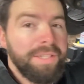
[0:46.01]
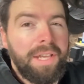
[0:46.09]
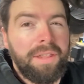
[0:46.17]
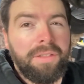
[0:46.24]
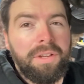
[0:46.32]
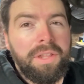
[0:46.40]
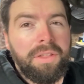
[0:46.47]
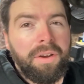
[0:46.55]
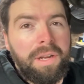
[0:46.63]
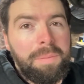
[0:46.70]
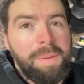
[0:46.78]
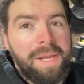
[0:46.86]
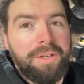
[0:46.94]
a
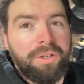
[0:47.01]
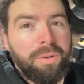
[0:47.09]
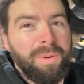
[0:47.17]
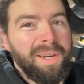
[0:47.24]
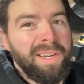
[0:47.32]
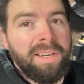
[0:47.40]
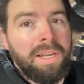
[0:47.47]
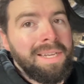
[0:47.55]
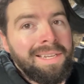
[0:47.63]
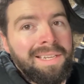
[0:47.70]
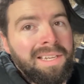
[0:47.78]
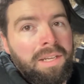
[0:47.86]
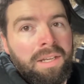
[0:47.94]
330 petrol one.
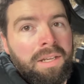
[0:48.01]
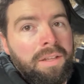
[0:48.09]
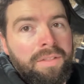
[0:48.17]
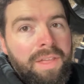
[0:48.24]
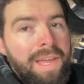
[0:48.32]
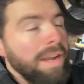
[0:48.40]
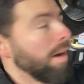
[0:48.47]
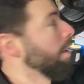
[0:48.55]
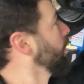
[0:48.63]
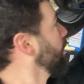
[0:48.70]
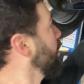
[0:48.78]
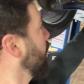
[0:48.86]
They are